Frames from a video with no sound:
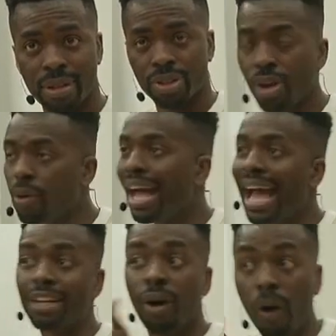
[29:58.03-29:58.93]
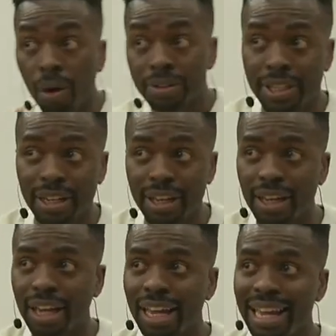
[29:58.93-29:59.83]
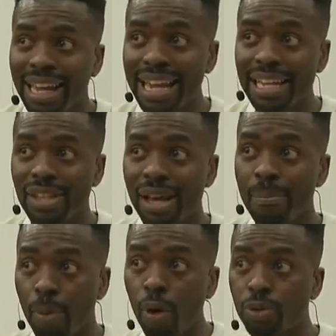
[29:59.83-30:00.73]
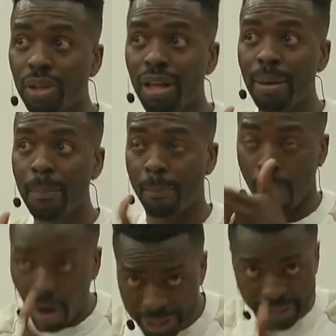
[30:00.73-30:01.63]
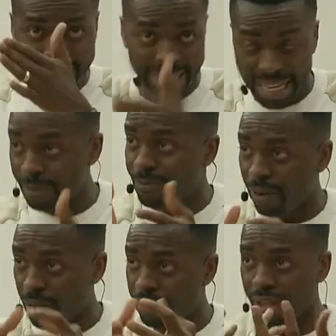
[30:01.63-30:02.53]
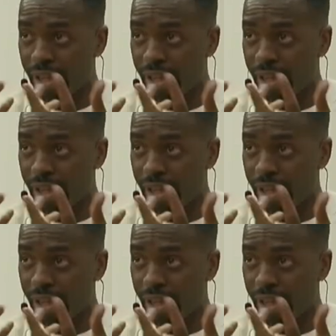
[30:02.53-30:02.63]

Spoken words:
So an altar is both positive on